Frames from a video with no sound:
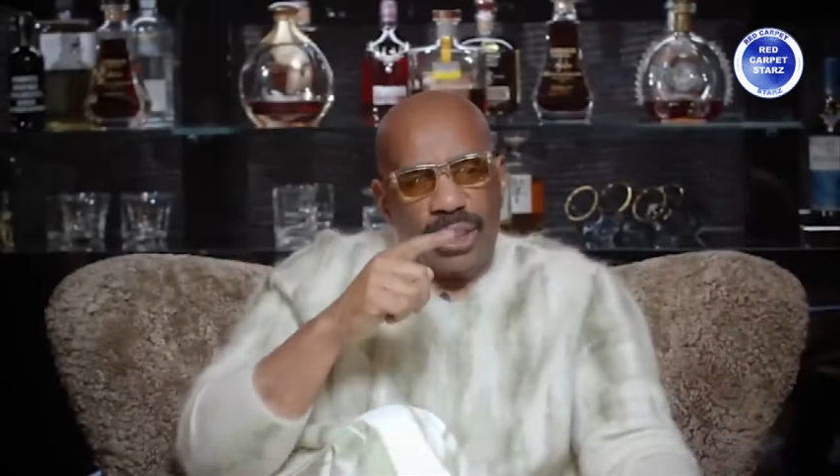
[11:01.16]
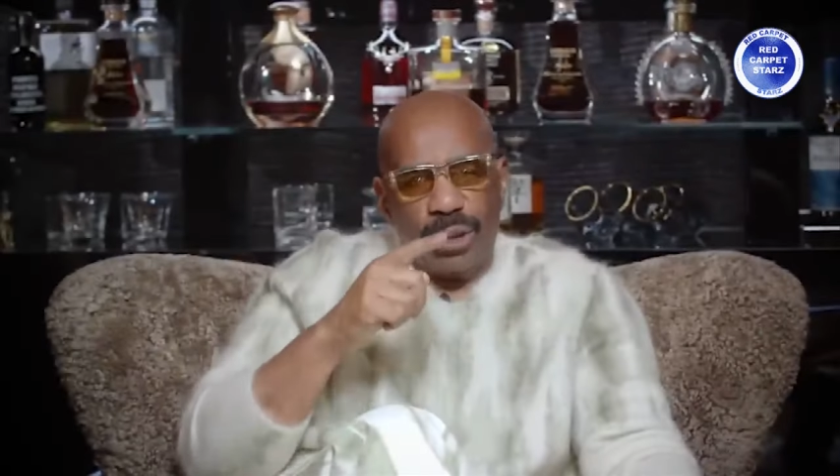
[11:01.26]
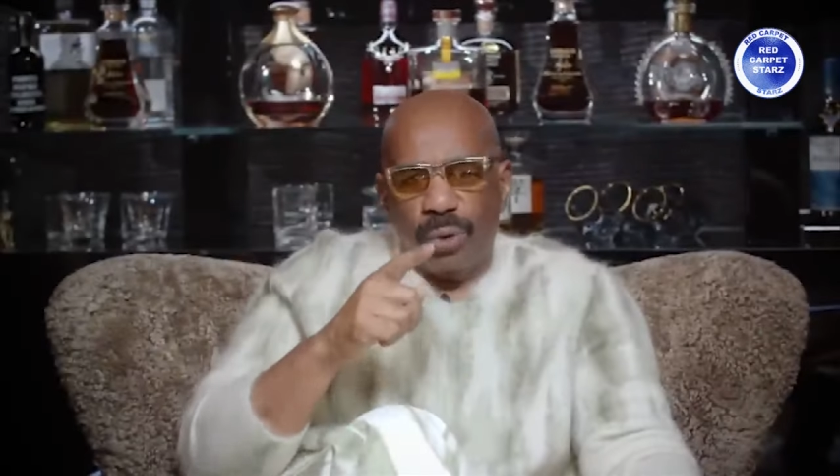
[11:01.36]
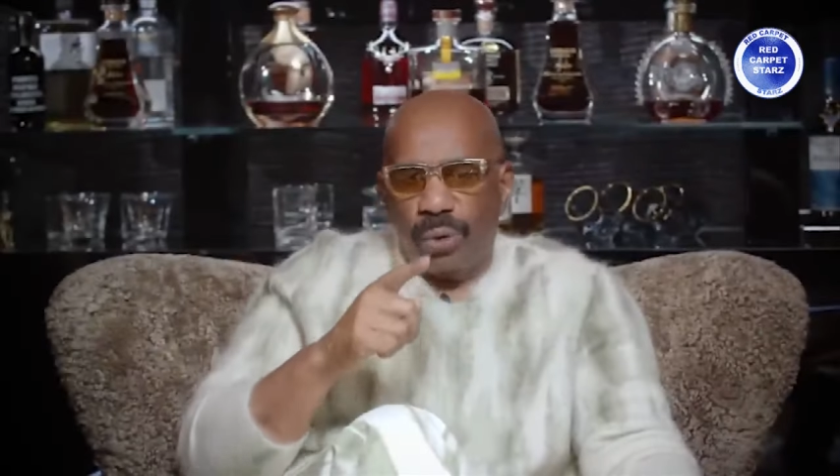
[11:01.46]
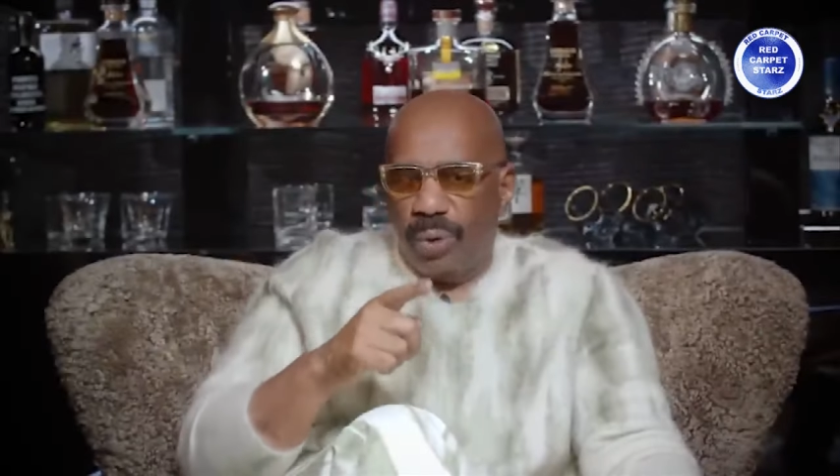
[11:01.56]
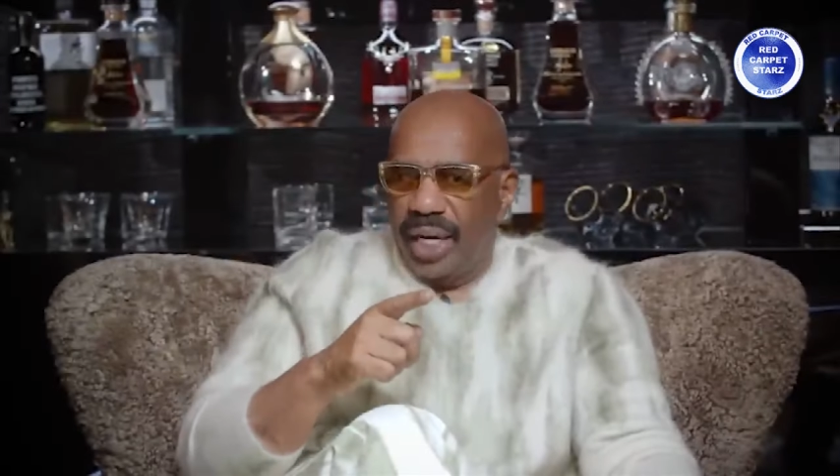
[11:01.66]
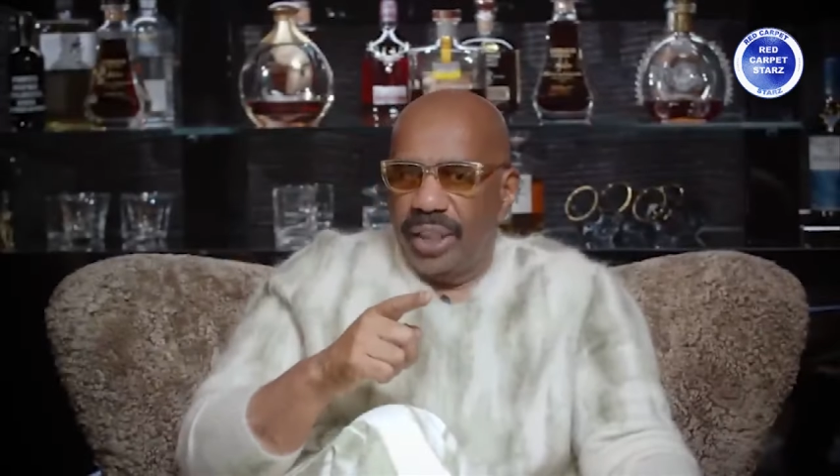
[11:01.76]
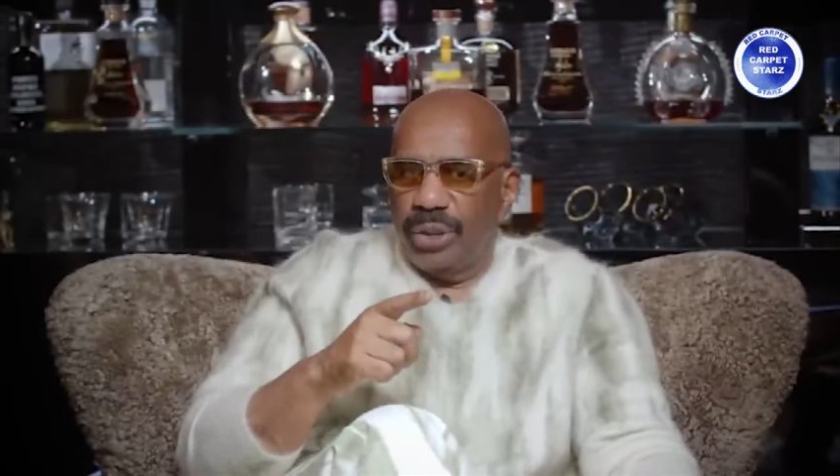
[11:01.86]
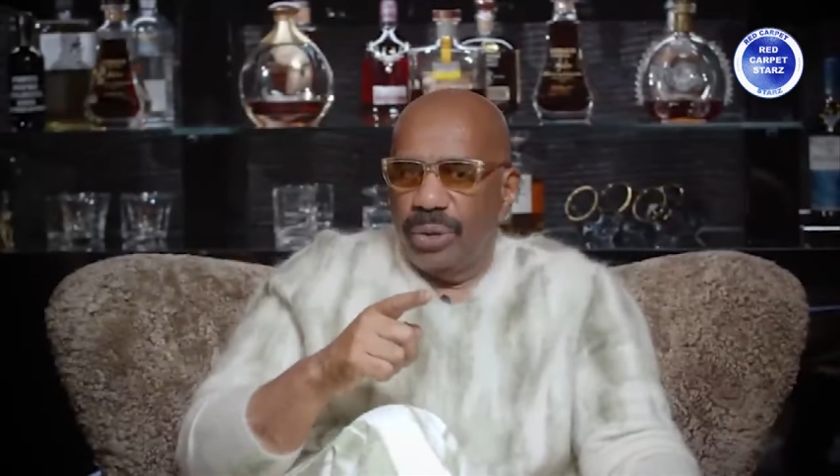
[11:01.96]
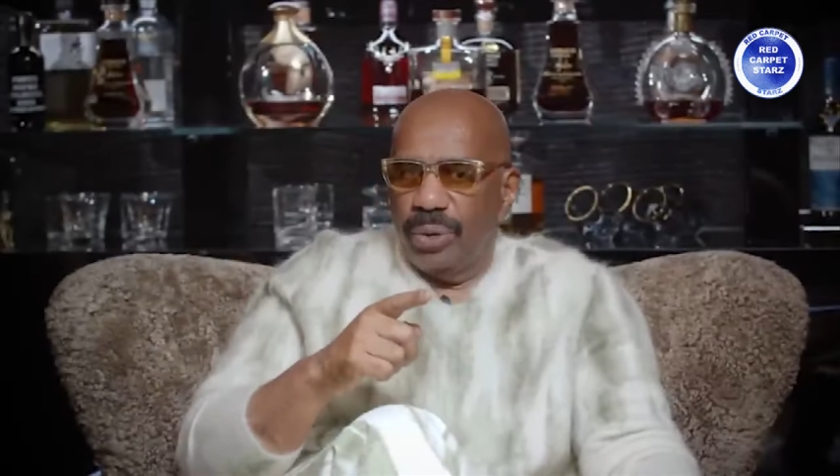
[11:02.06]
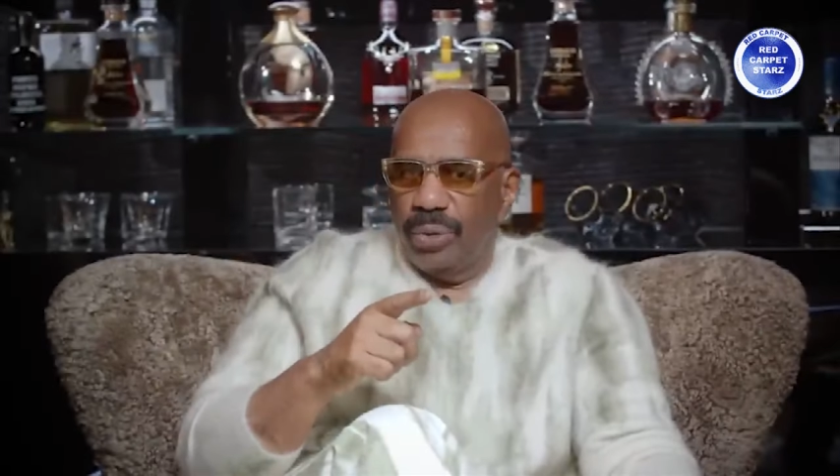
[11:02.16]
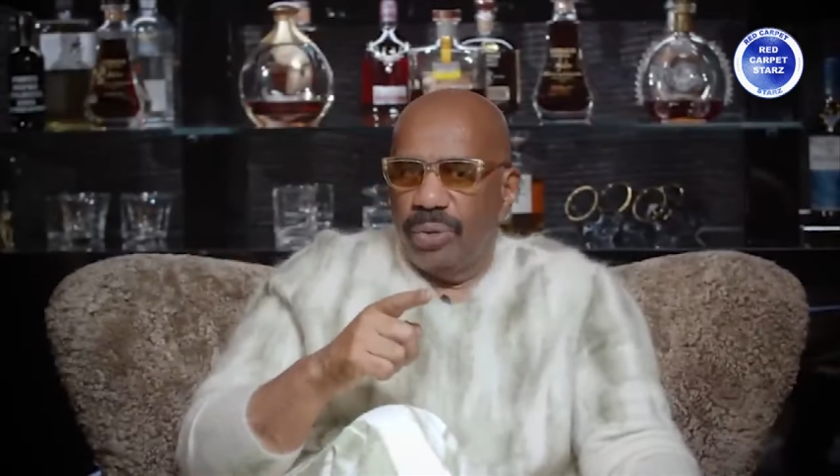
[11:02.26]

separate residences and the